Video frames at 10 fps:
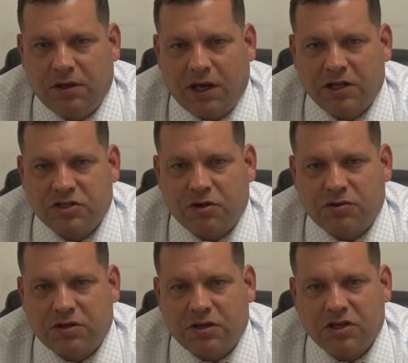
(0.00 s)
And so
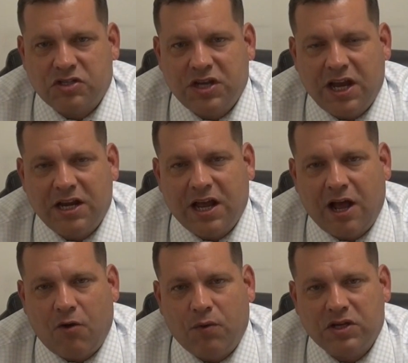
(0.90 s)
to this day
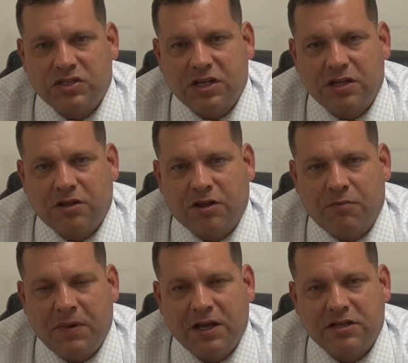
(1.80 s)
now, we see the
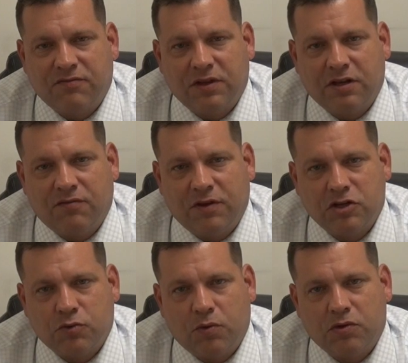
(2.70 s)
lament of
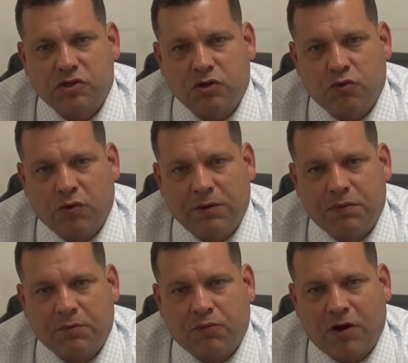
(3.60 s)
individuals who
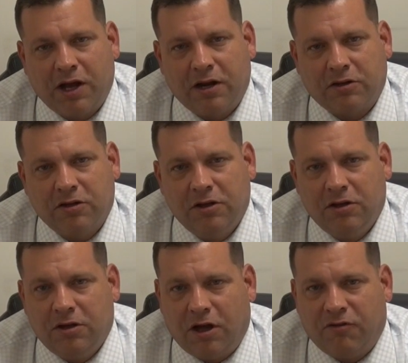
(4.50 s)
reap the product
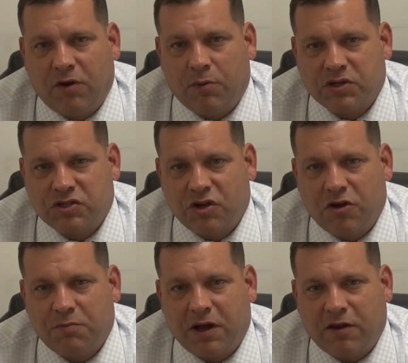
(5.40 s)
of what was
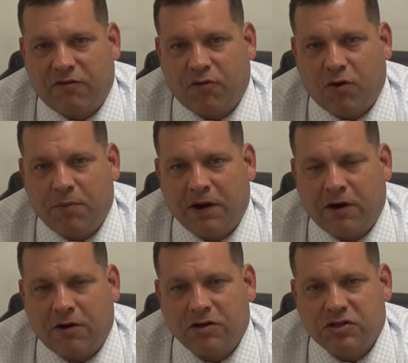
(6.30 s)
sown by their
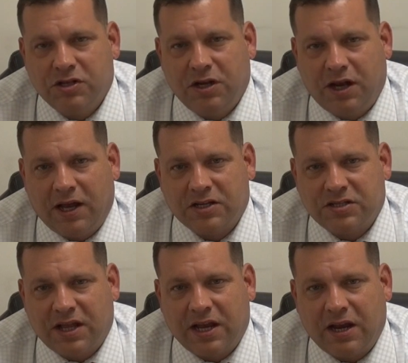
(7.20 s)
forebears
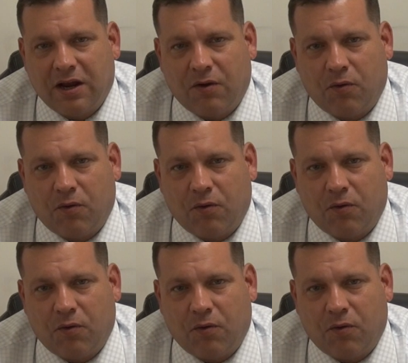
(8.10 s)
as they